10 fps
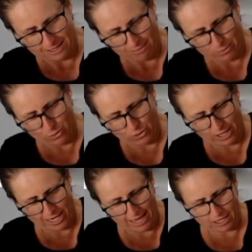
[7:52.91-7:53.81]
Pour that
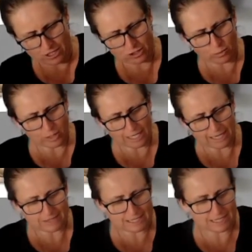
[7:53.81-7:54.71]
out. You don't want to leave
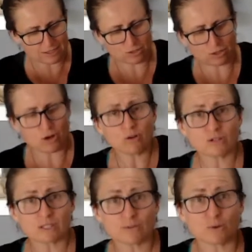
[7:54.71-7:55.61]
it sit too long
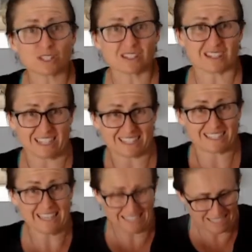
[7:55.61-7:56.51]
because of course it's going to
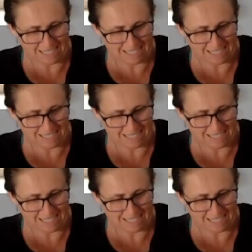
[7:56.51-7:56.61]
set.